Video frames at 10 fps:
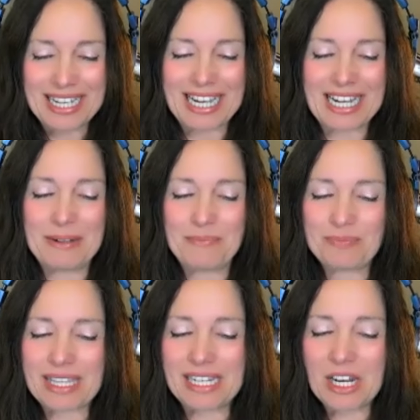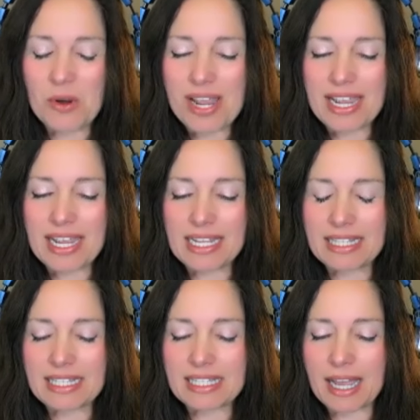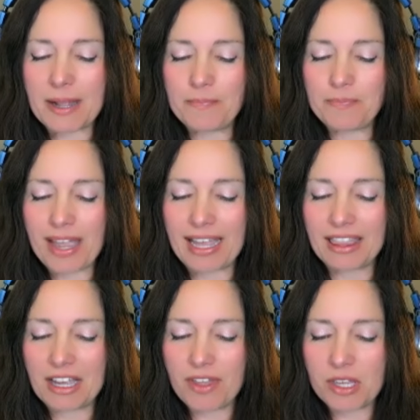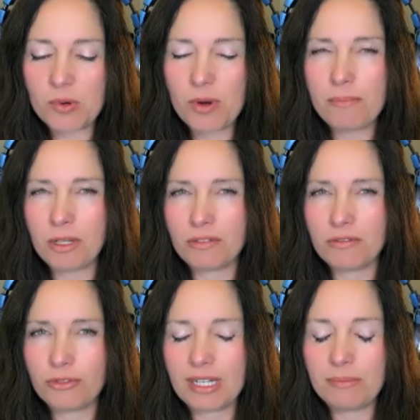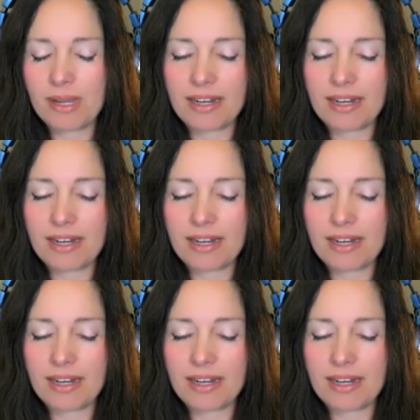Um, you know, it, it's, um, I love that you quote Milton Friedman.